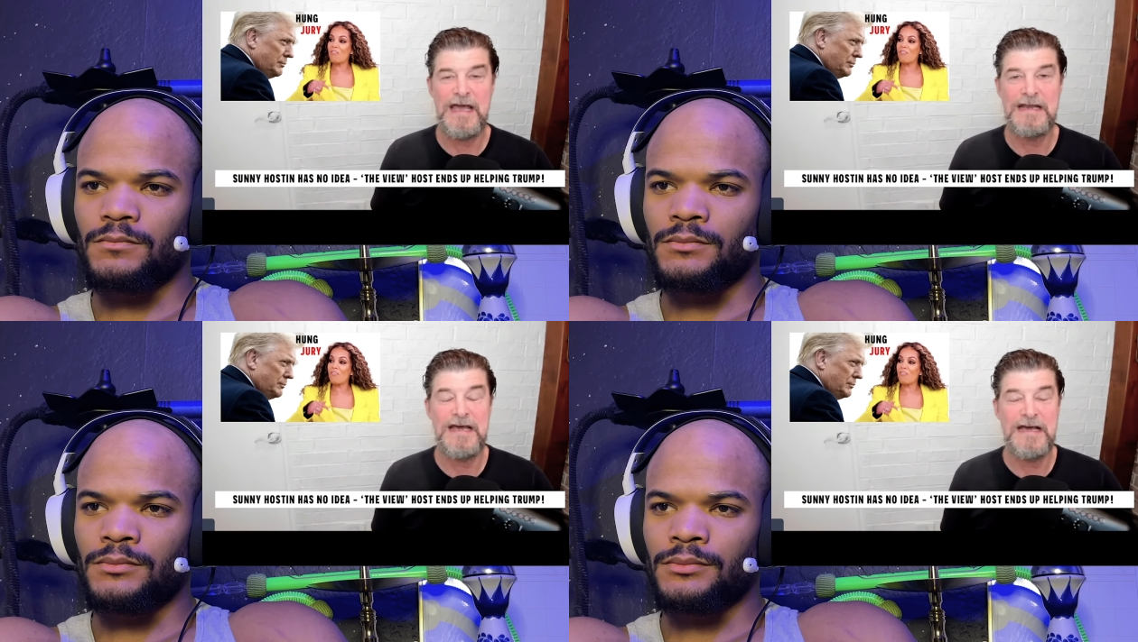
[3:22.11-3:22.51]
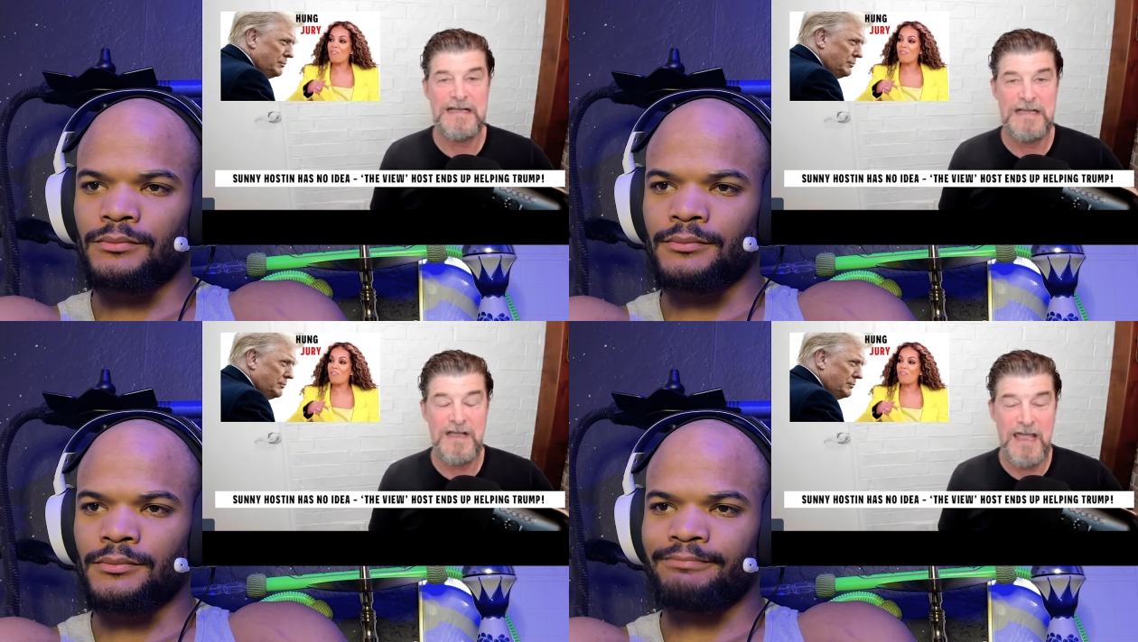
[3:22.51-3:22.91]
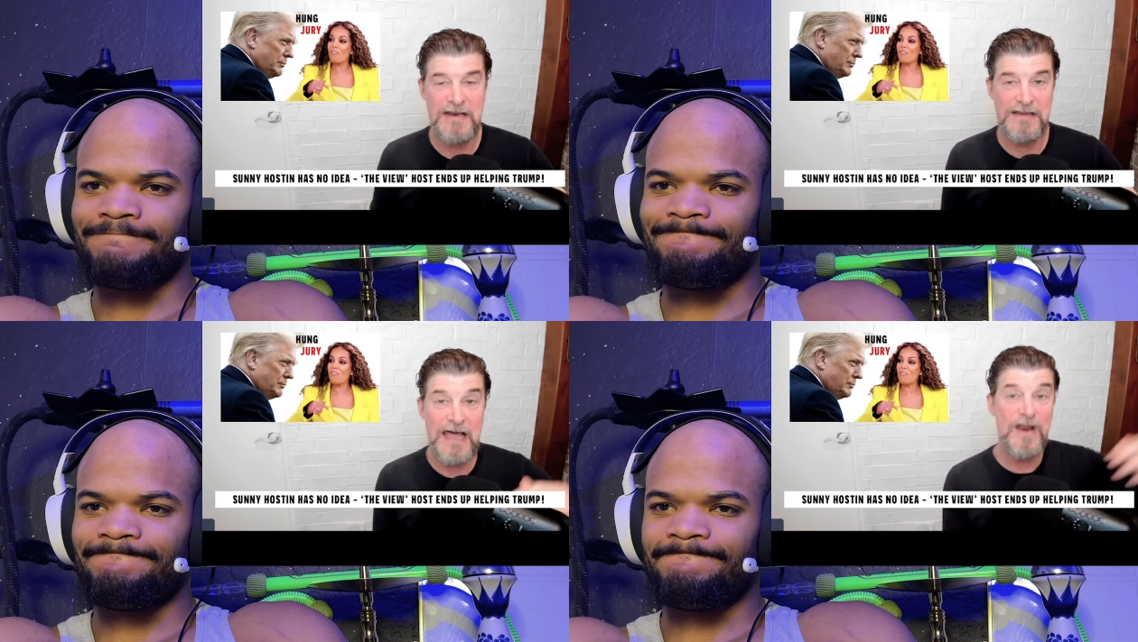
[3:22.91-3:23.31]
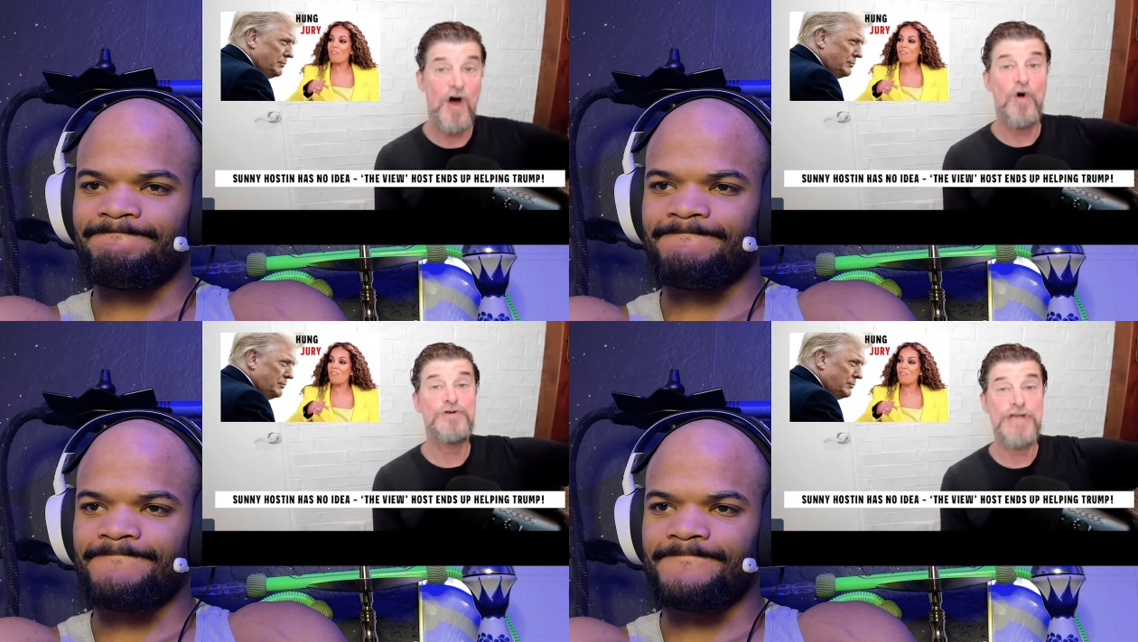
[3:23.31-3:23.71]
Speaker 1: and let
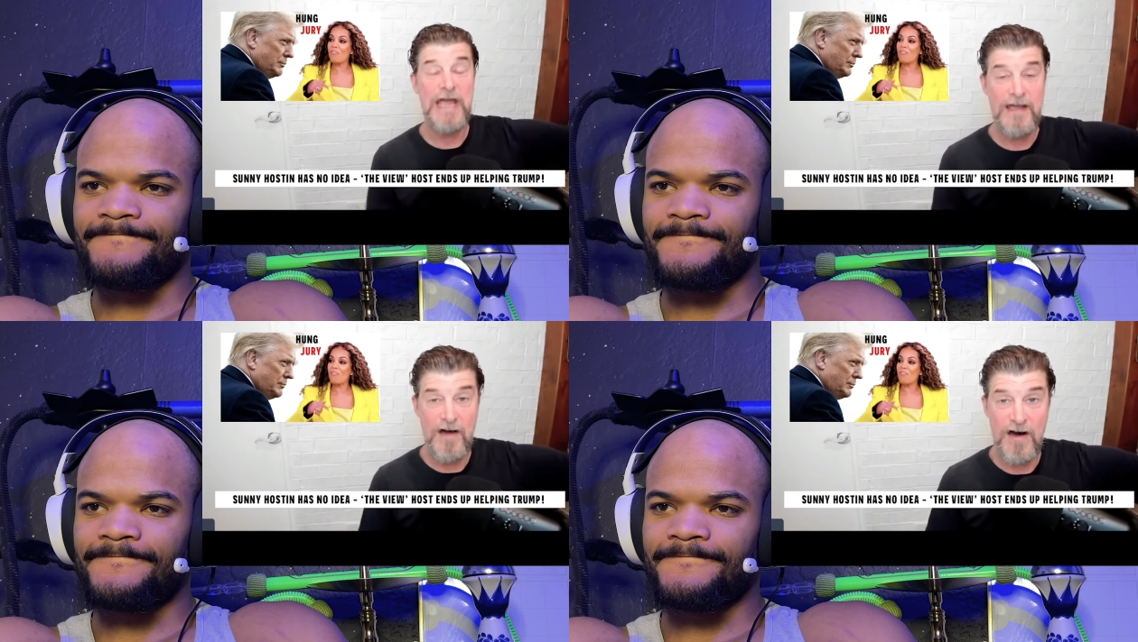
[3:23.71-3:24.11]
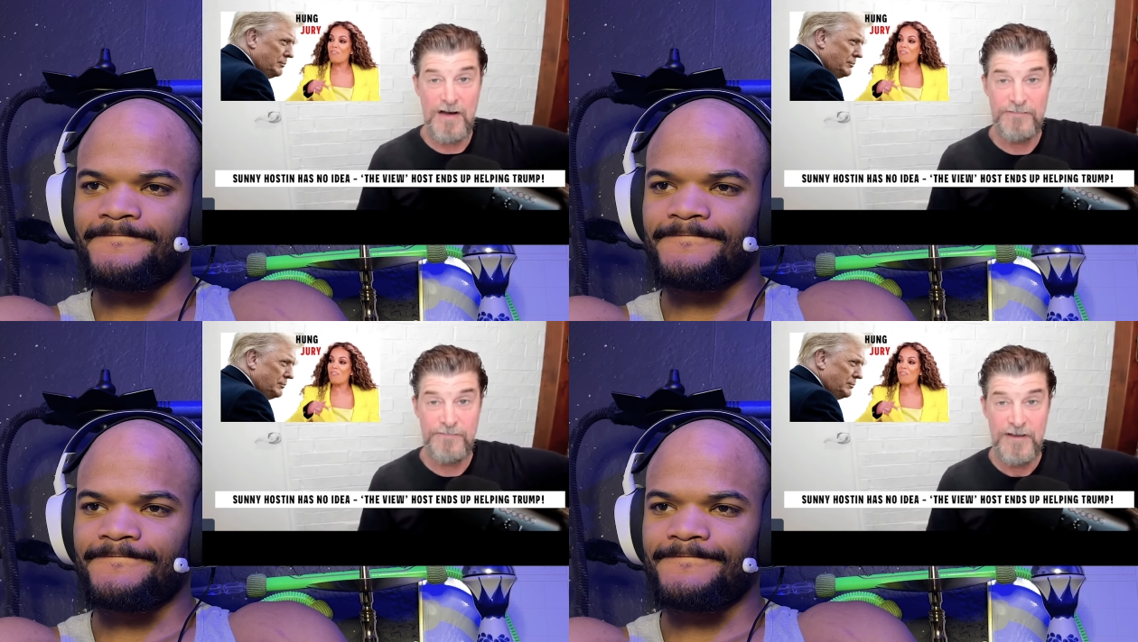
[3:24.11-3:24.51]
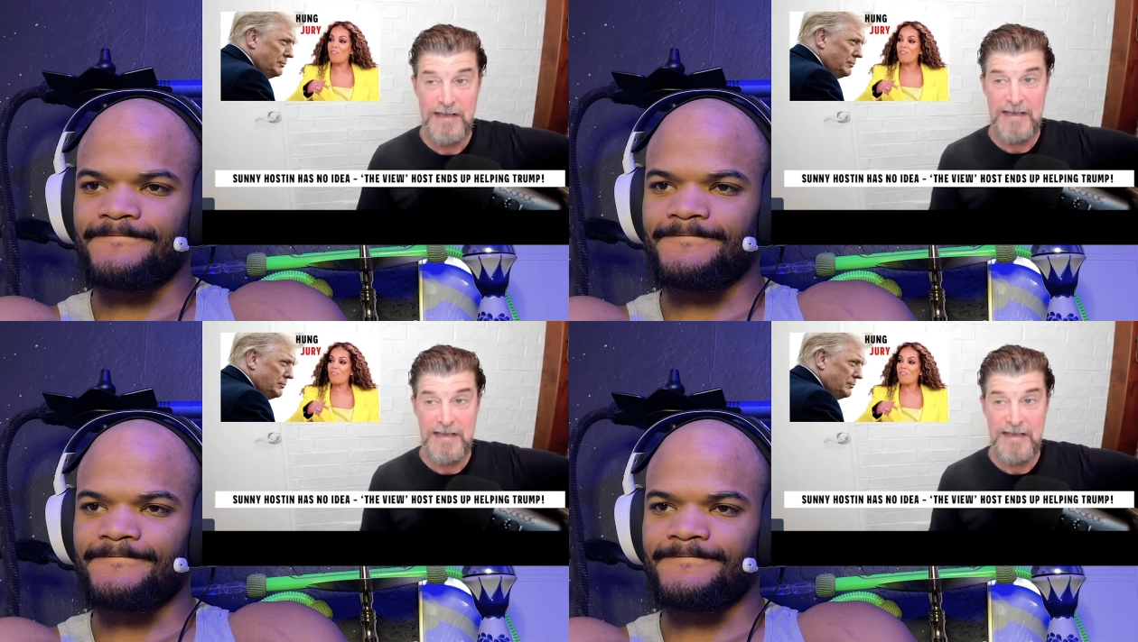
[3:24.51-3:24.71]
OJ off.